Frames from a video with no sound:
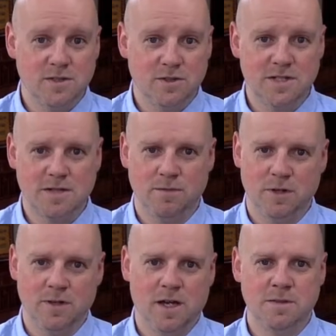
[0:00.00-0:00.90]

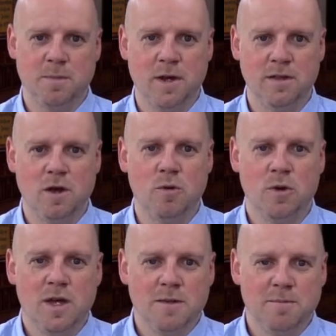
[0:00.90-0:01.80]
successful, and that is by no
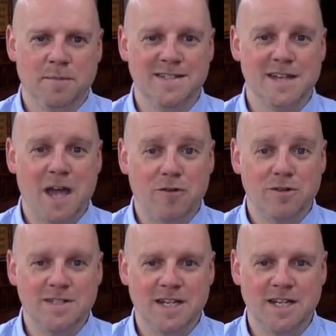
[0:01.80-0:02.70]
means
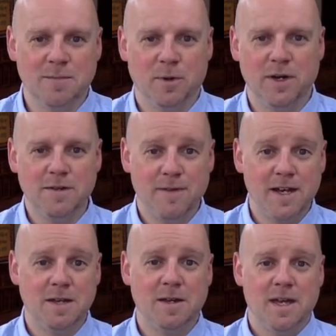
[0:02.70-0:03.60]
guaranteed, but if
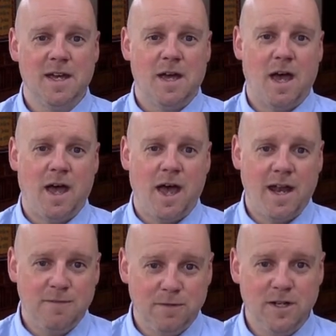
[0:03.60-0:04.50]
any
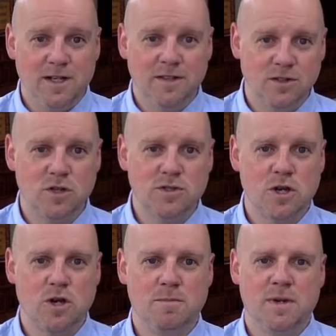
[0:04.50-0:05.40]
funding that does
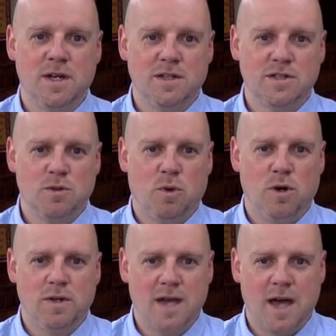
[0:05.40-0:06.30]
come
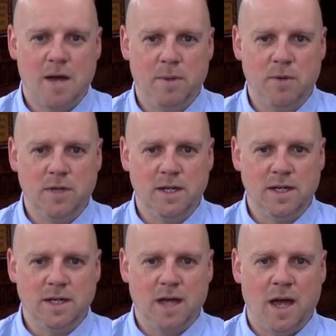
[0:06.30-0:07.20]
toward our
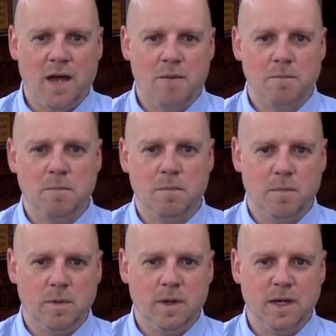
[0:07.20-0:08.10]
building
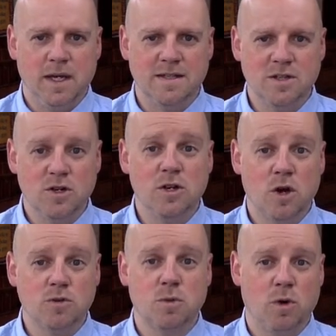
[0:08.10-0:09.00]
is going to
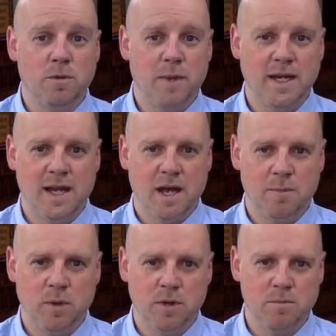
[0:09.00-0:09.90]
go toward making our
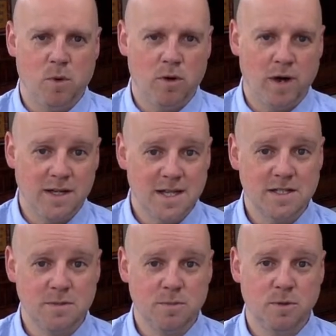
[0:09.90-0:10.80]
building more
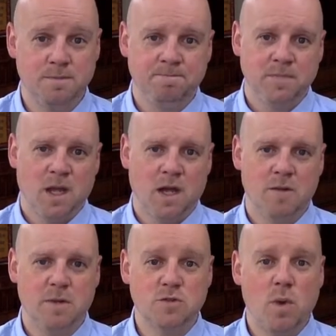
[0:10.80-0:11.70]
accessible,
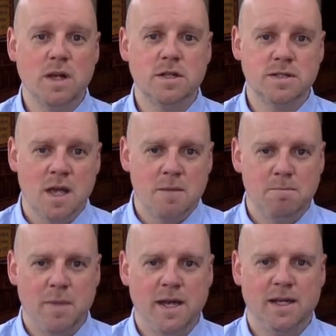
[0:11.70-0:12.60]
as well as
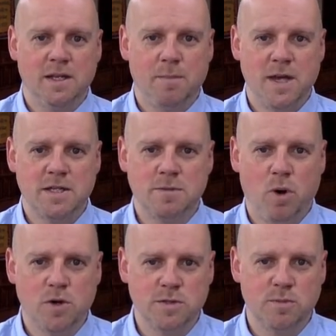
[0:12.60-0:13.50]
making the best
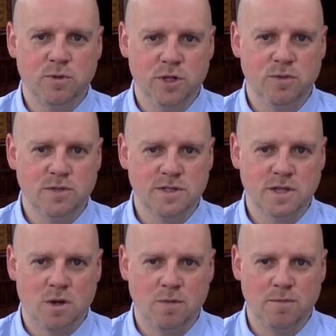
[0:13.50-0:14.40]
possible use
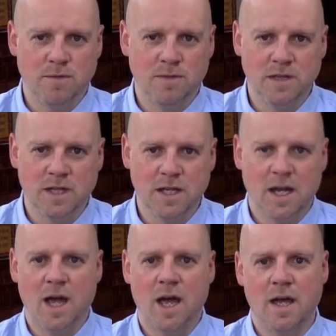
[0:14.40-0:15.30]
of
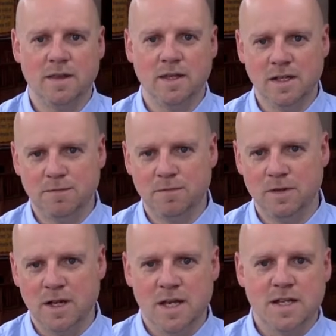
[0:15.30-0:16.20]
the
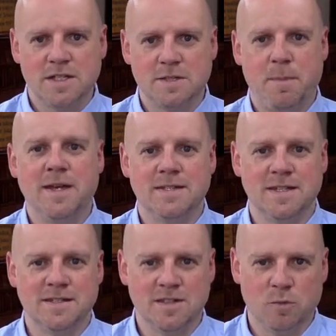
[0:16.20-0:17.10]
different
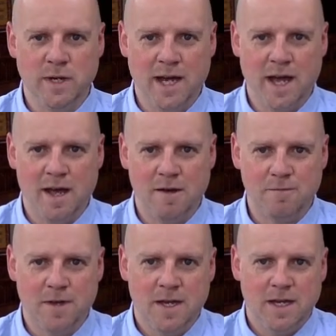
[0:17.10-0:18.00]
spaces that we
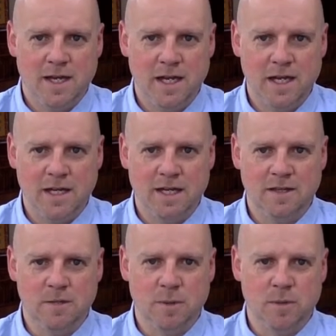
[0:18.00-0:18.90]
have here
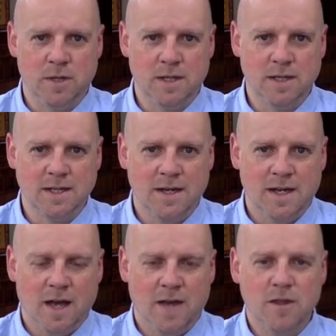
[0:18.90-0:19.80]
in the building.
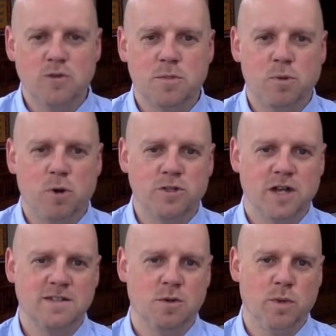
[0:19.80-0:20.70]
And those are
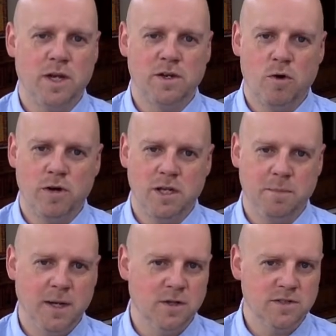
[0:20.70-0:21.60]
projects that we had already
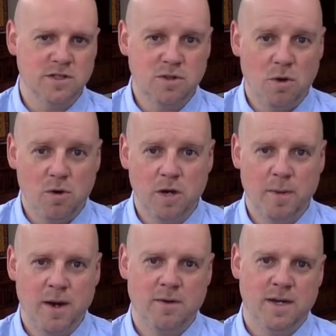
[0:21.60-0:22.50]
begun to talk
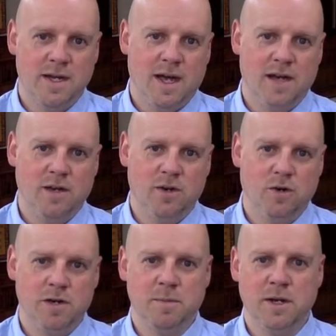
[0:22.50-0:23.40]
about and had
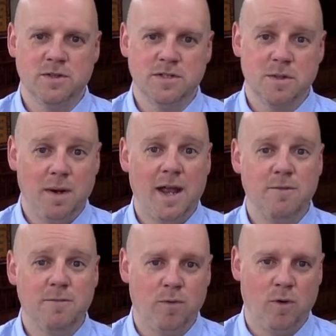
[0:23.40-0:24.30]
already begun to
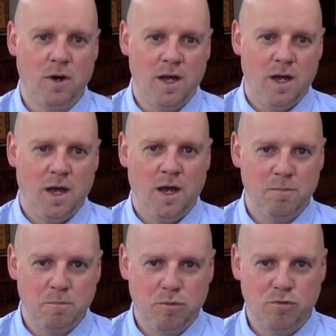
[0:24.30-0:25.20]
plan for
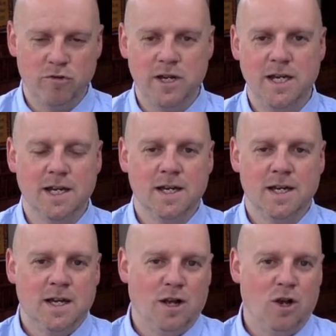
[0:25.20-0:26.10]

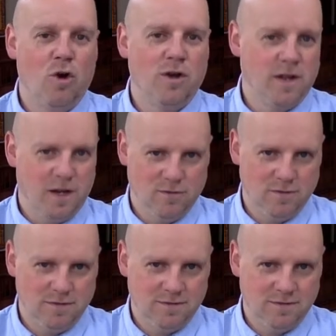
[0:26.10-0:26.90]
pre-lockdown.